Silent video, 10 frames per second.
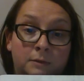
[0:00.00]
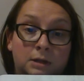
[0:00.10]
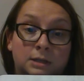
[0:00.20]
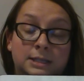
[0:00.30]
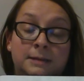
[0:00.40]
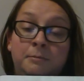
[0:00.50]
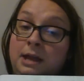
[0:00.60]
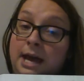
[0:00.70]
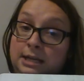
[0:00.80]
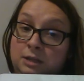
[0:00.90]

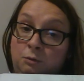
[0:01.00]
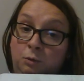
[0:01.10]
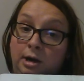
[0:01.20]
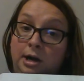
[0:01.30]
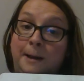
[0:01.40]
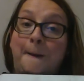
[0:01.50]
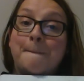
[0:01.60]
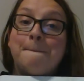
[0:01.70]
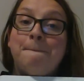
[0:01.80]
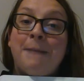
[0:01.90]
symbolize the word
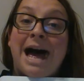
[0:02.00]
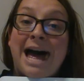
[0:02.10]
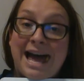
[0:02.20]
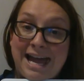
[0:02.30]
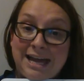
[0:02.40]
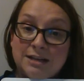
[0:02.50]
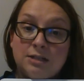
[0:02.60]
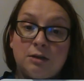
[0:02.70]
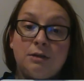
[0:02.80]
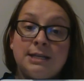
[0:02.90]
by.
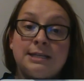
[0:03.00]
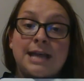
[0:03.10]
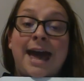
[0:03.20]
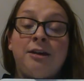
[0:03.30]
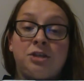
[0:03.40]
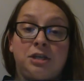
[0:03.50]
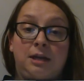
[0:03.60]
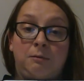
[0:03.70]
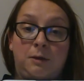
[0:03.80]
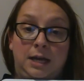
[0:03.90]
So this
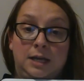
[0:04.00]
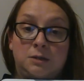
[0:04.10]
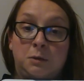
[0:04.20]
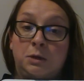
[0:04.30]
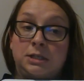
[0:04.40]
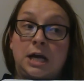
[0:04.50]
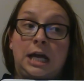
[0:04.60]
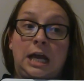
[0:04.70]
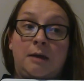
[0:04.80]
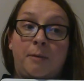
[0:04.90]
actually reads, when we're
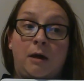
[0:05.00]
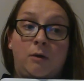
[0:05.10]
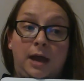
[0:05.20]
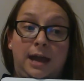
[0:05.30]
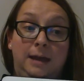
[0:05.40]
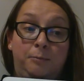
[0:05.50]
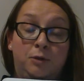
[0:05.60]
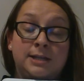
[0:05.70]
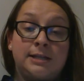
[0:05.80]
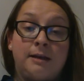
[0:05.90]
talking about a
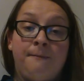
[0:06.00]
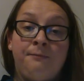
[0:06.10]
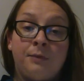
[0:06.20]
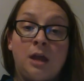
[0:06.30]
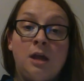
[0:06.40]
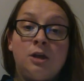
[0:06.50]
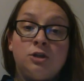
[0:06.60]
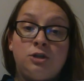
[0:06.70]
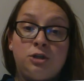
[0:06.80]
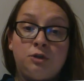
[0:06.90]
prism,
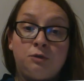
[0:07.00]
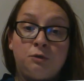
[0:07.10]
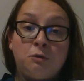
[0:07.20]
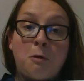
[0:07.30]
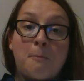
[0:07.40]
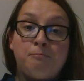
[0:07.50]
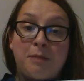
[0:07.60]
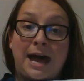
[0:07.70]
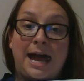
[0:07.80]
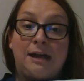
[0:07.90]
2
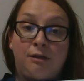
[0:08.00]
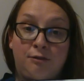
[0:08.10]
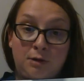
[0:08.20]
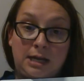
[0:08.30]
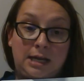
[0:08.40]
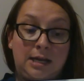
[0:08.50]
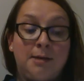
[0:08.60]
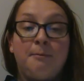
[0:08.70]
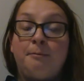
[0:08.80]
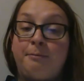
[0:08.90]
by
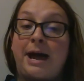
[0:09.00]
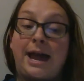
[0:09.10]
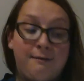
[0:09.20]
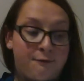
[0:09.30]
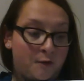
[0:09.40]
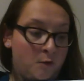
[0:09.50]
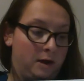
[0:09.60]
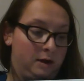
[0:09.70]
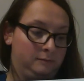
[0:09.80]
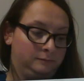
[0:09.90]
3 by 4.